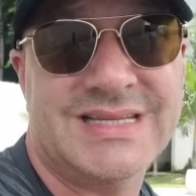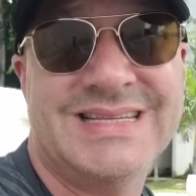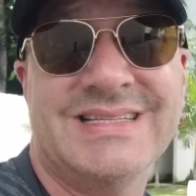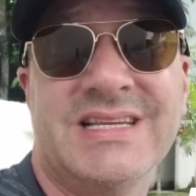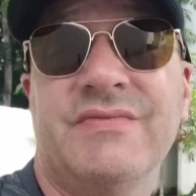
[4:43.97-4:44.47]

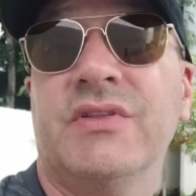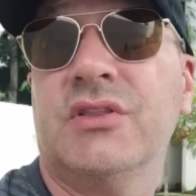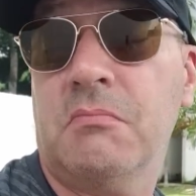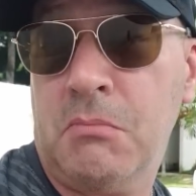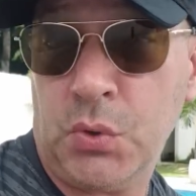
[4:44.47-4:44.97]
is even
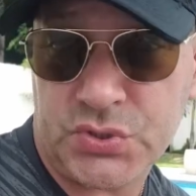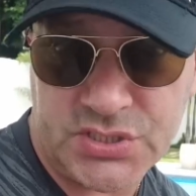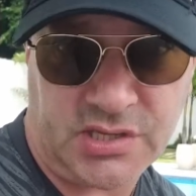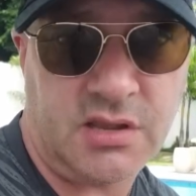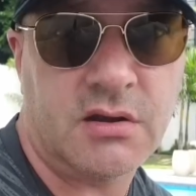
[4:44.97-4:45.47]
the most
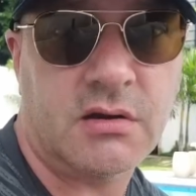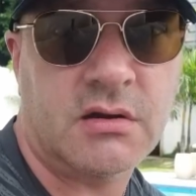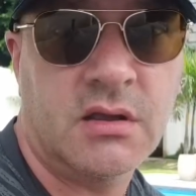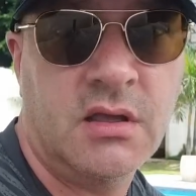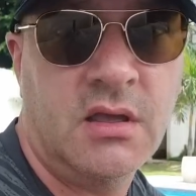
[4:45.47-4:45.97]
secure.